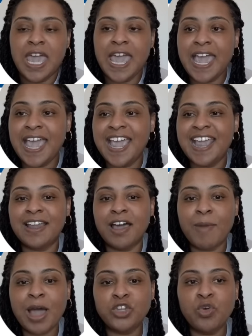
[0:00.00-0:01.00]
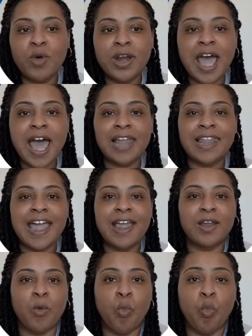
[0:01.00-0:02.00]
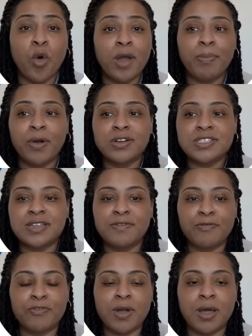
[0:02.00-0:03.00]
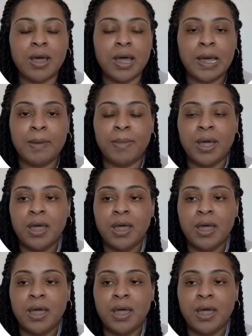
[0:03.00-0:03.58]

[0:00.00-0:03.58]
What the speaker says: And I do want to highlight one person from